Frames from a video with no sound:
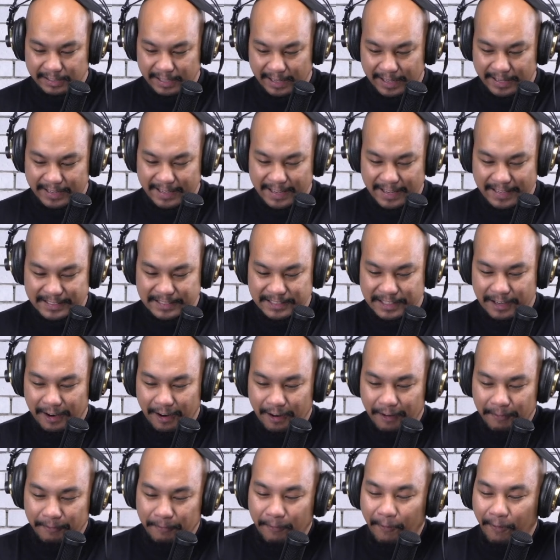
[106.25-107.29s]
I guess,
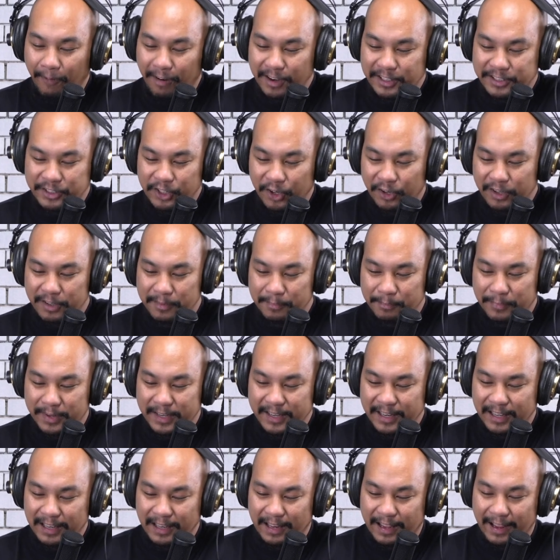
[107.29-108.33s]
for Jordan
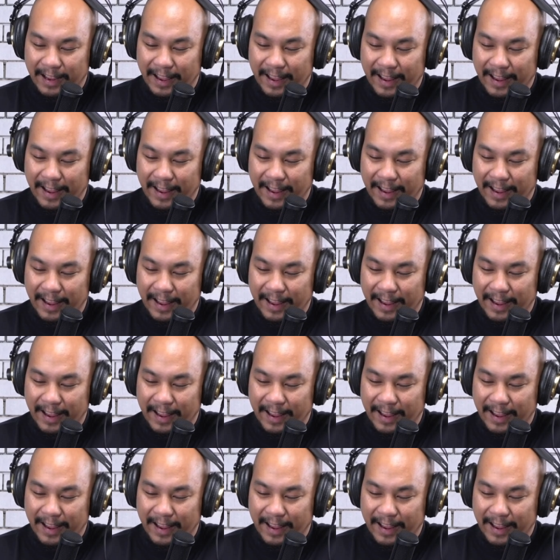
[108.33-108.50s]
Manila.